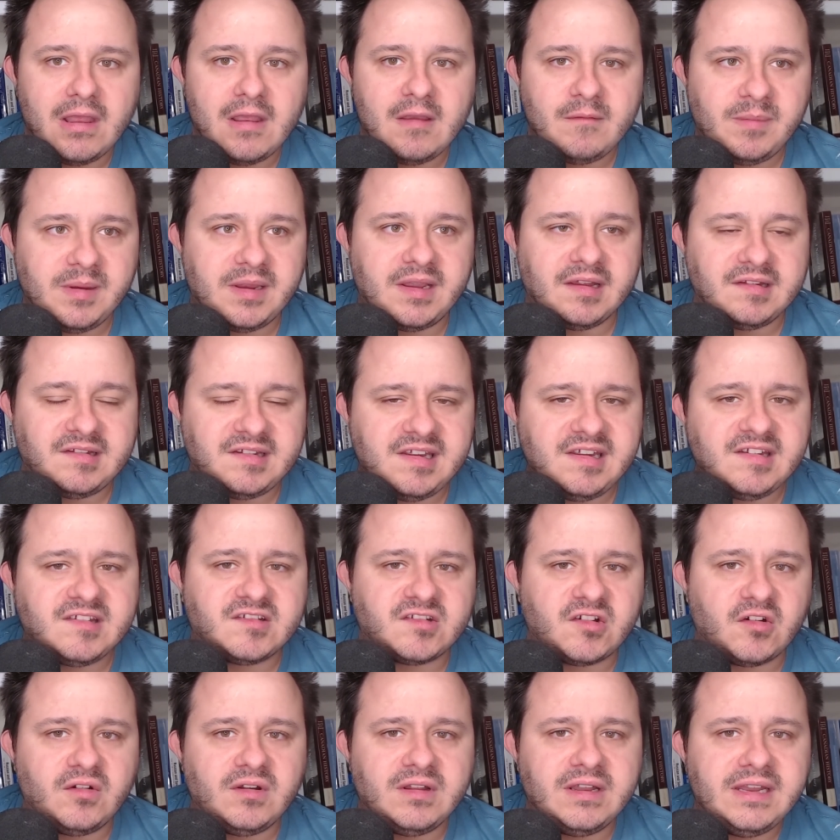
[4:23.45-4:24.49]
Because he's
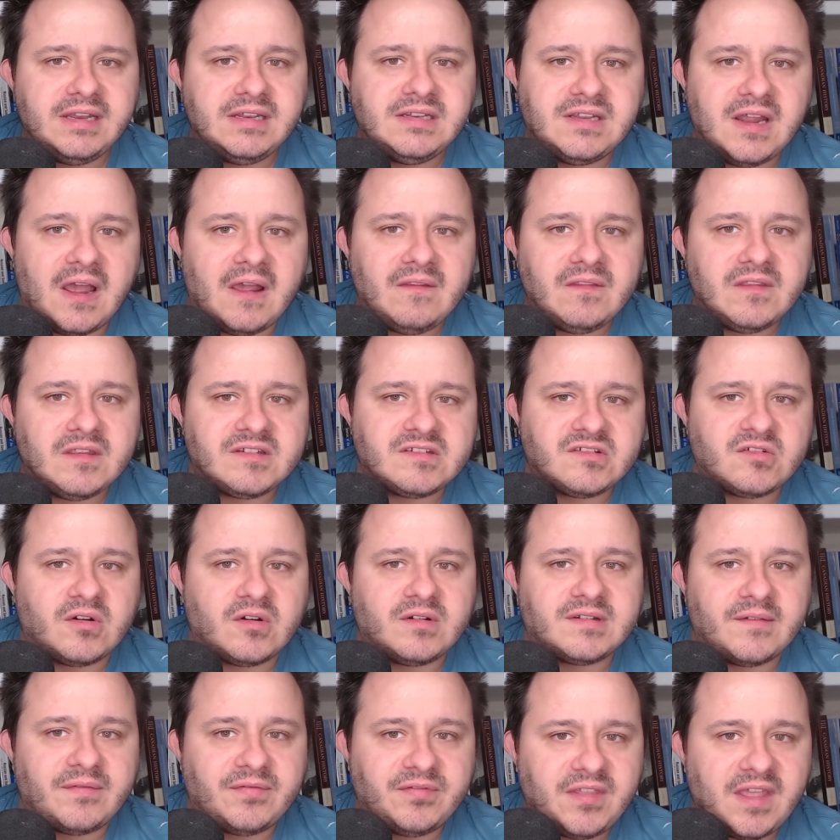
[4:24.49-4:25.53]
certainly done the
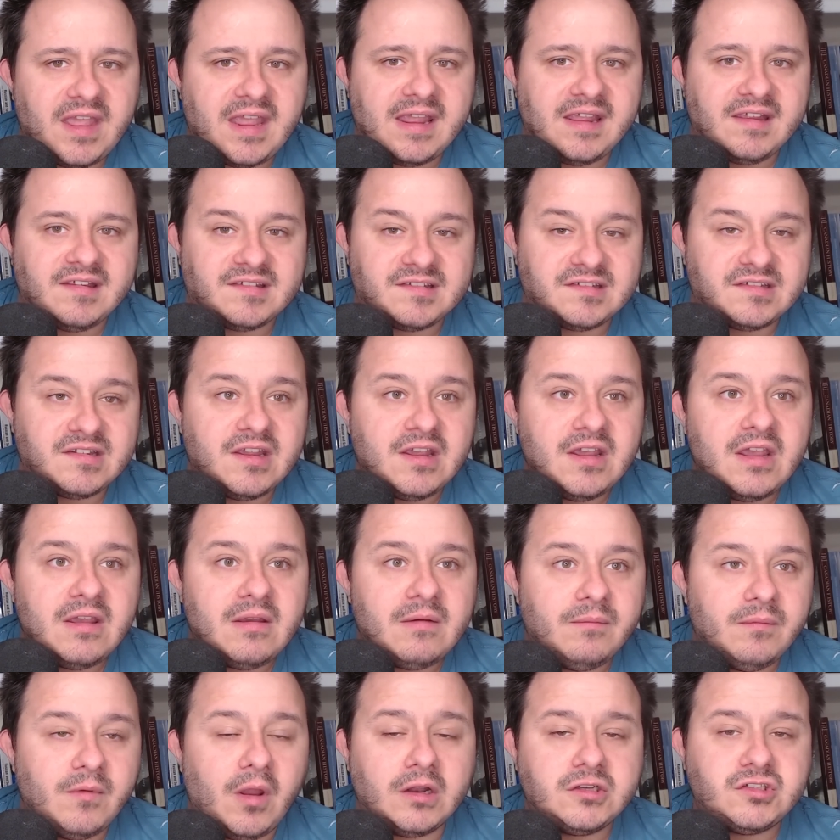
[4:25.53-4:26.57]
sorts of things,
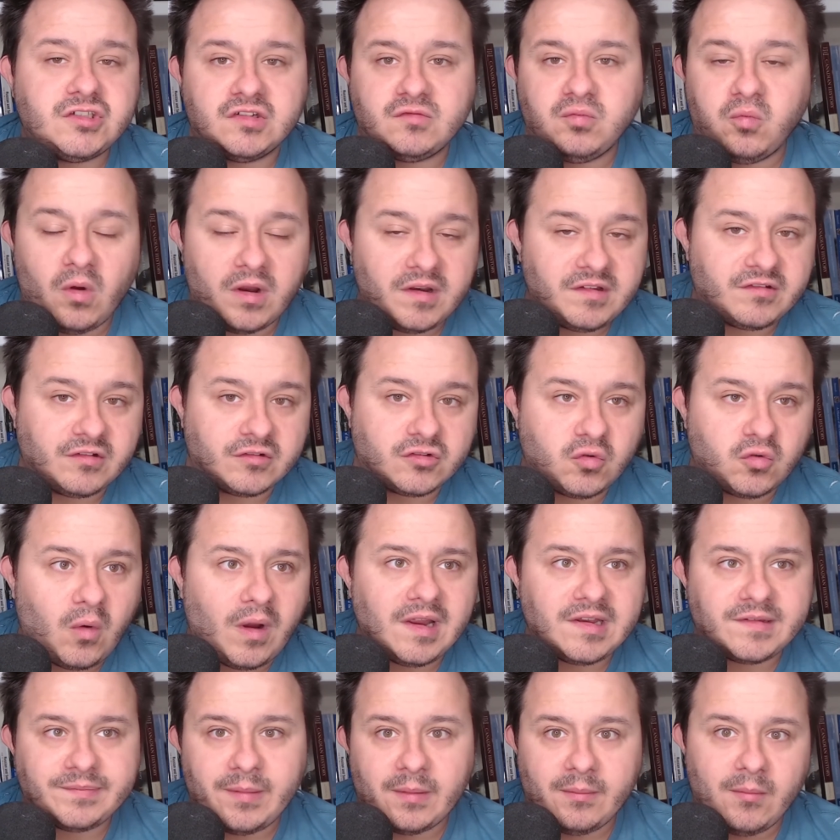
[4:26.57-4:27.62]
not just once or
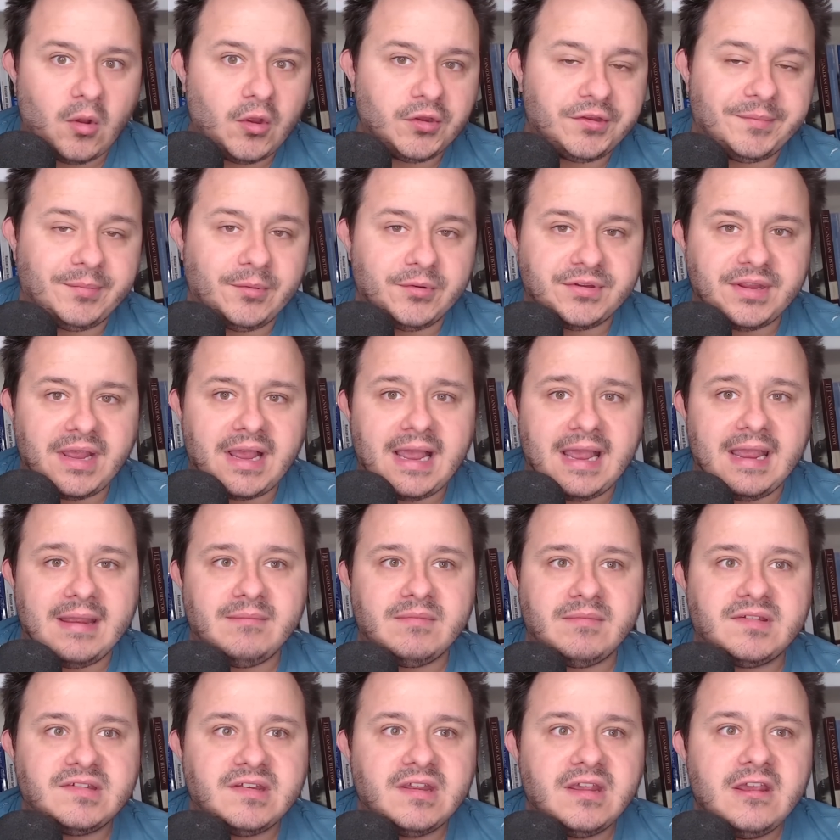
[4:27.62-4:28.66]
twice, but multiple
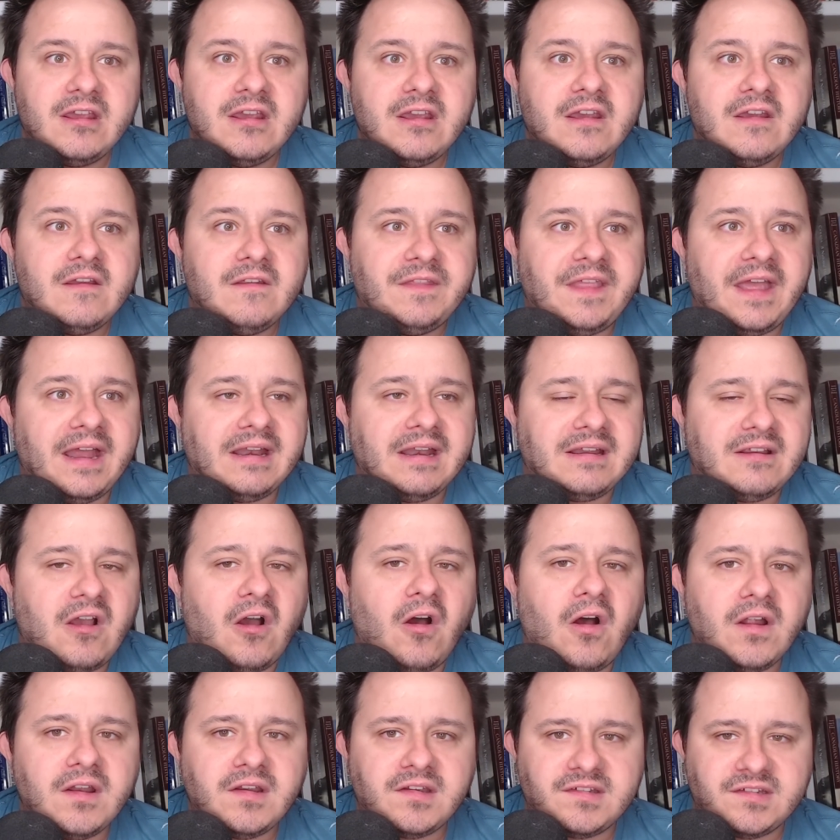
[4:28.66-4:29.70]
times, that
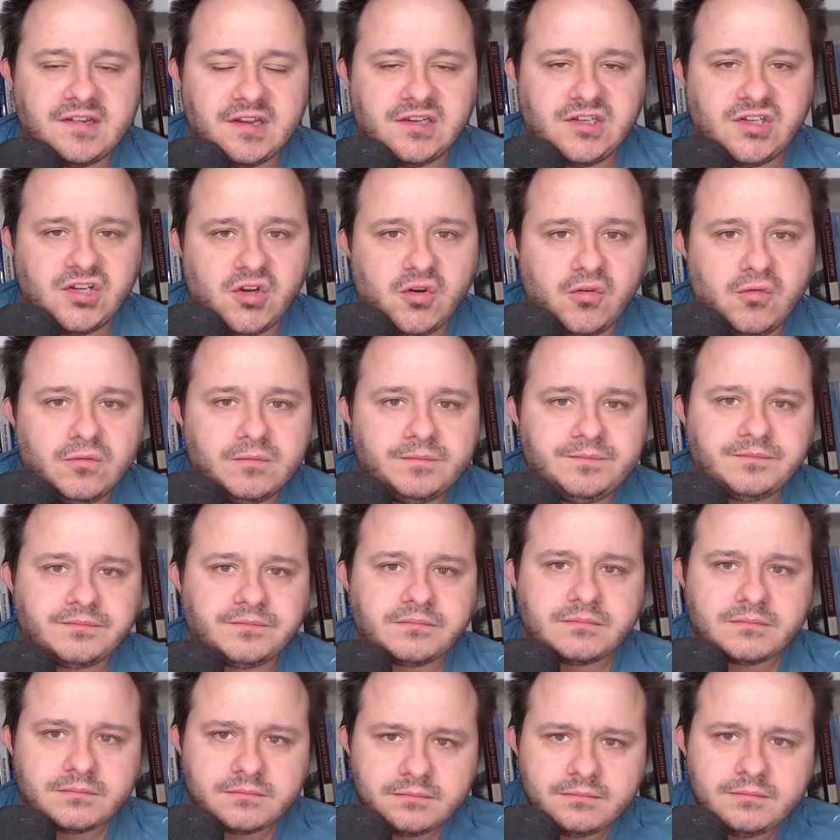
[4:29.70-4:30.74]
constitute,
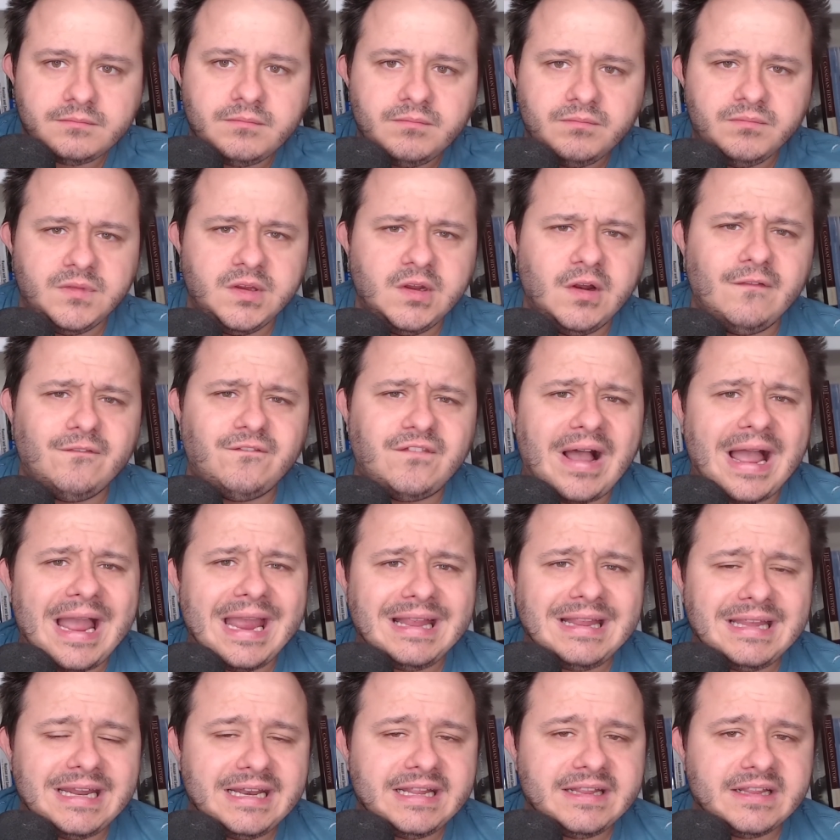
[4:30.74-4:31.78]
you know,
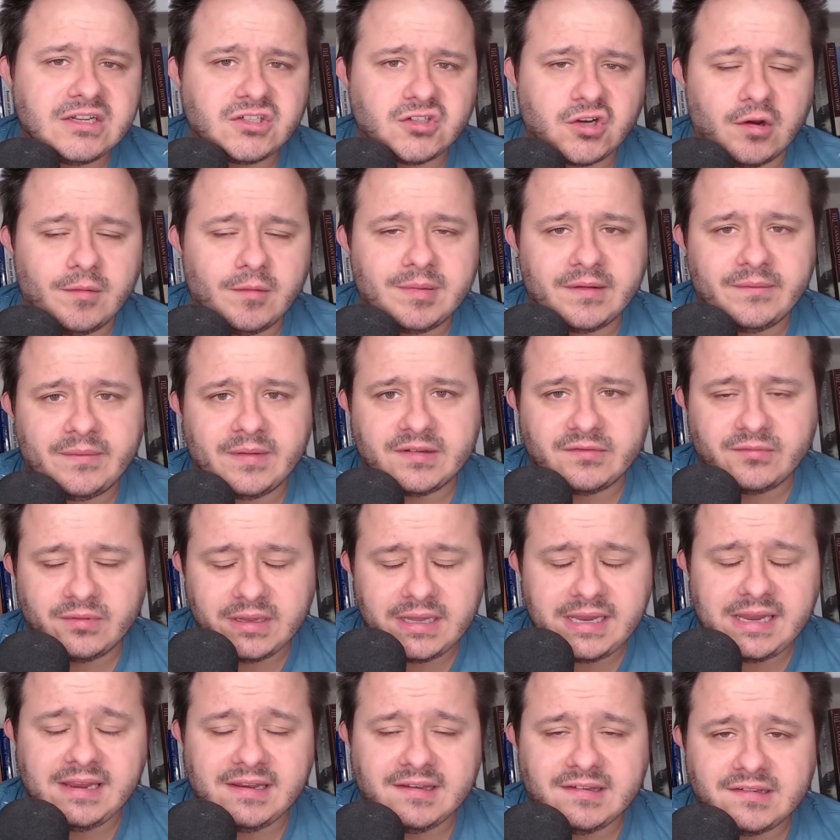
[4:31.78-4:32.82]
violating the terms of his
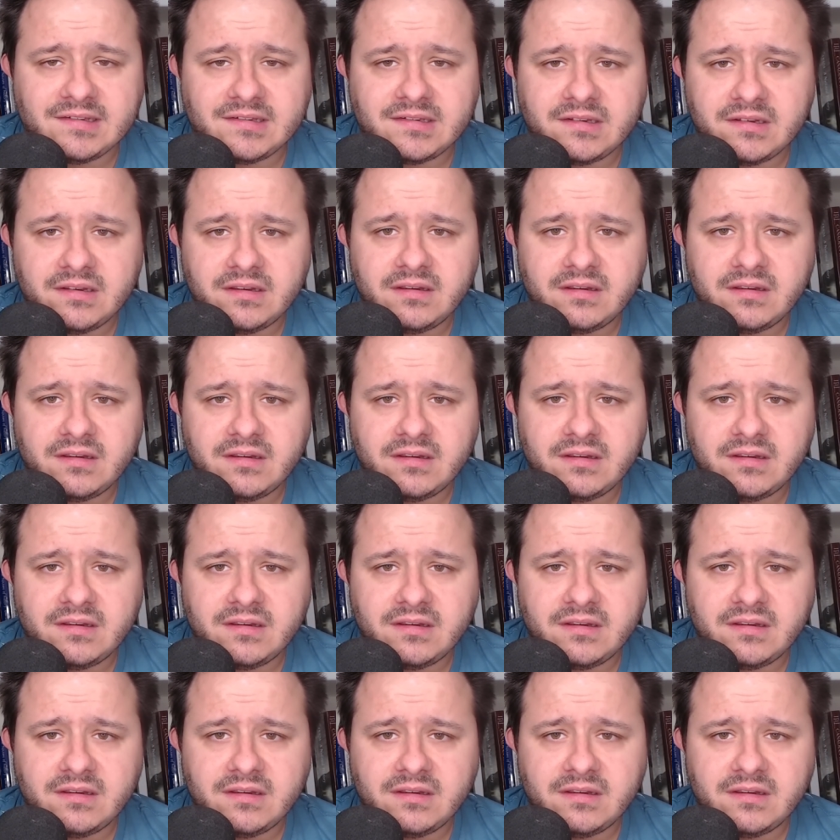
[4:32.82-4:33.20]
release.